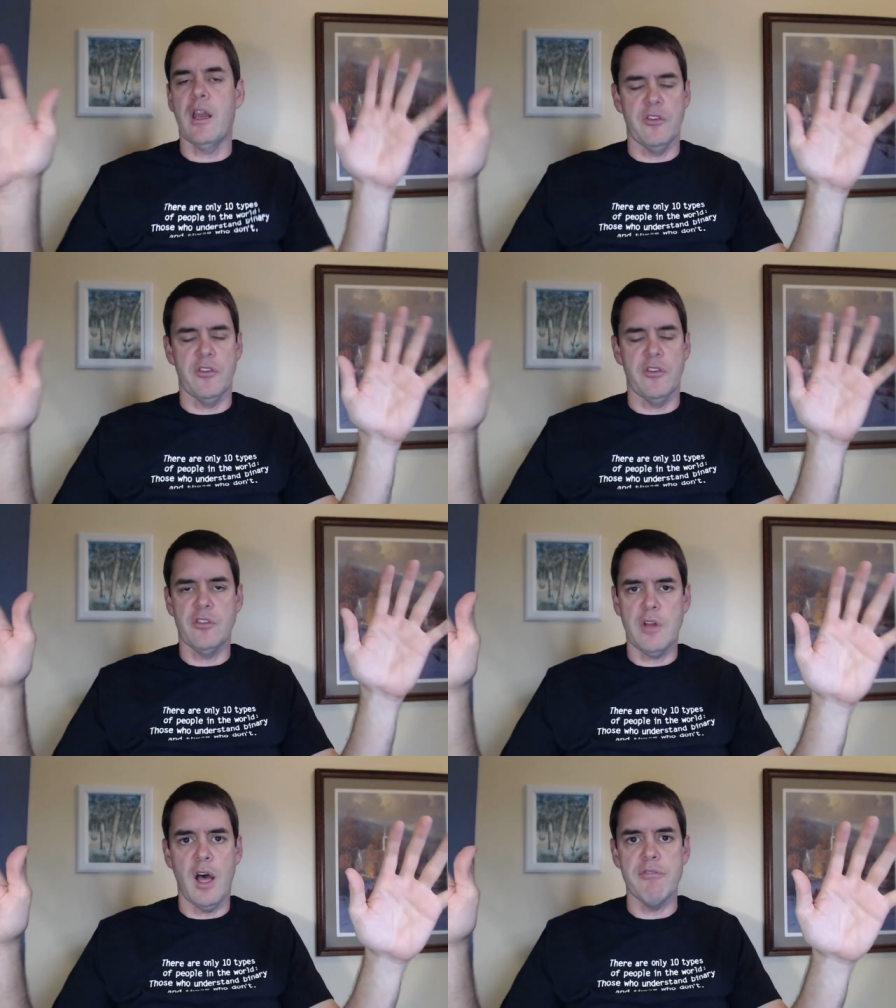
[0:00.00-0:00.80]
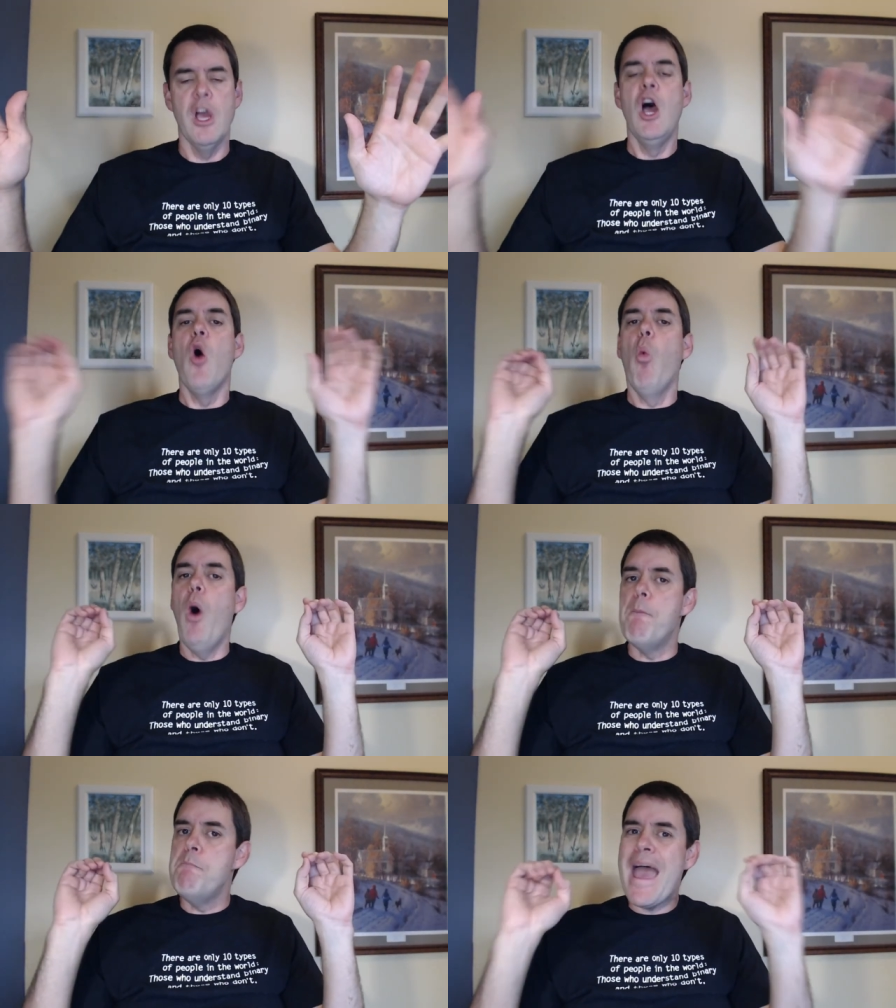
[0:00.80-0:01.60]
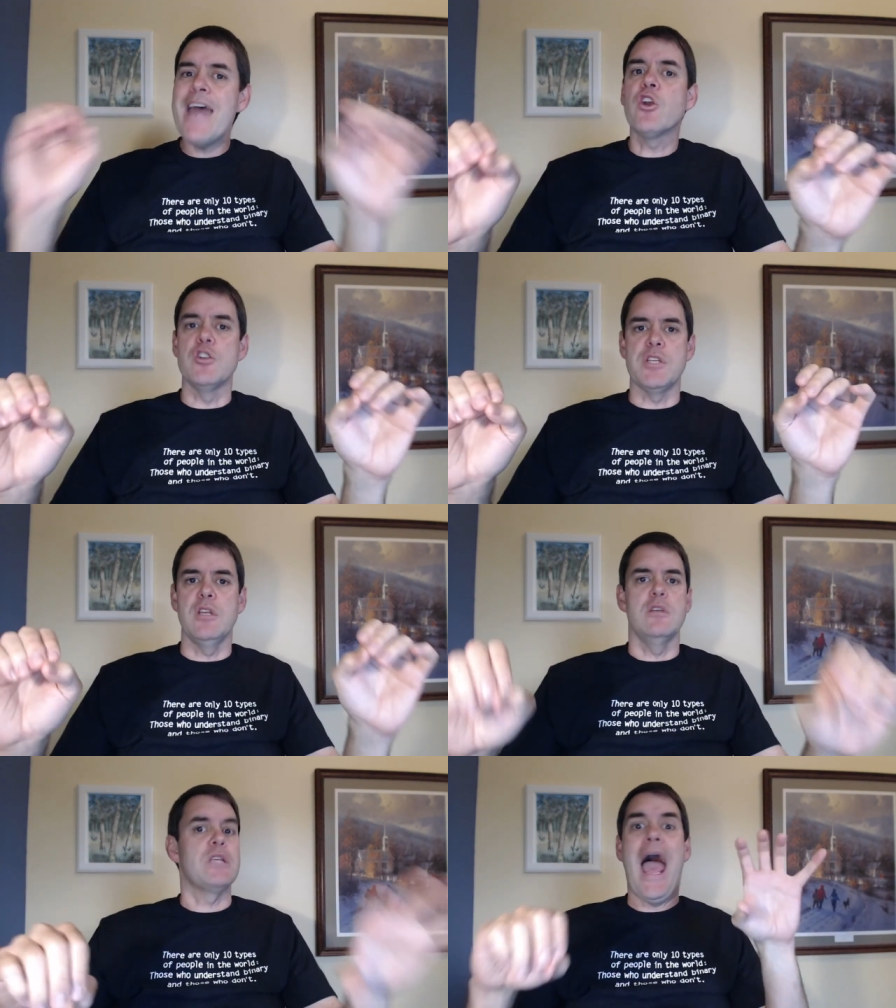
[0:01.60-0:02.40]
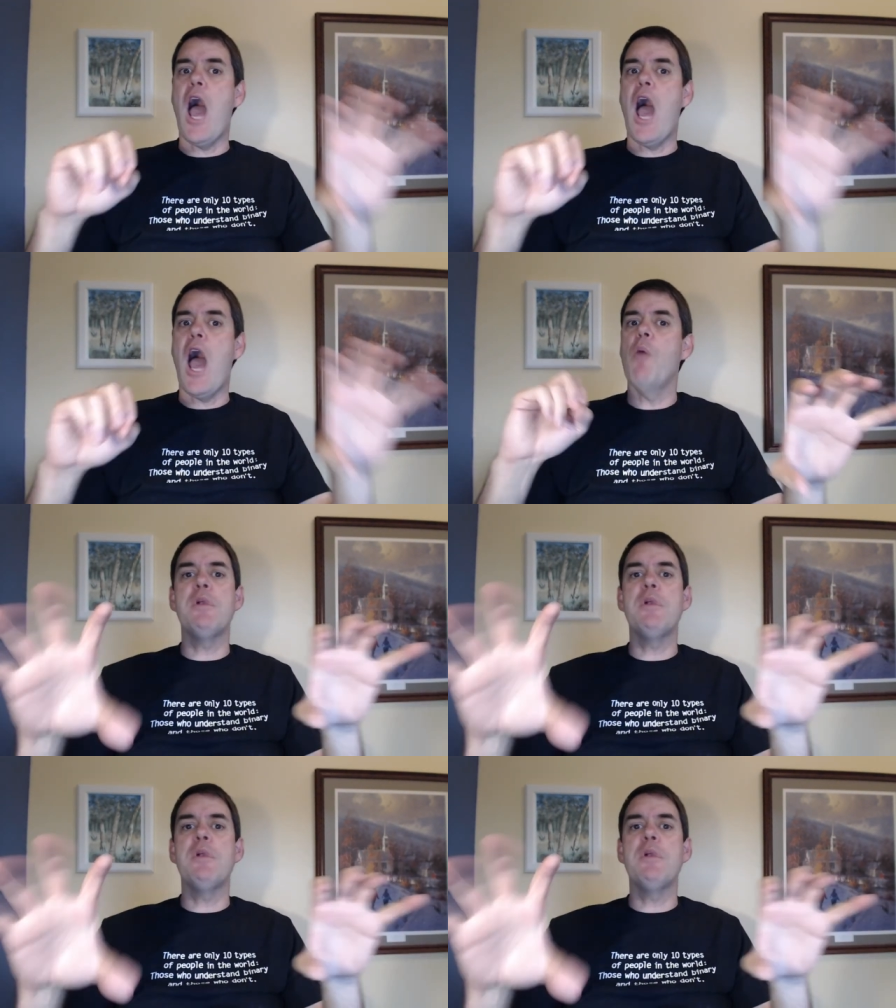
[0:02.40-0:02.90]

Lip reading: kind of stuff. What matters is how many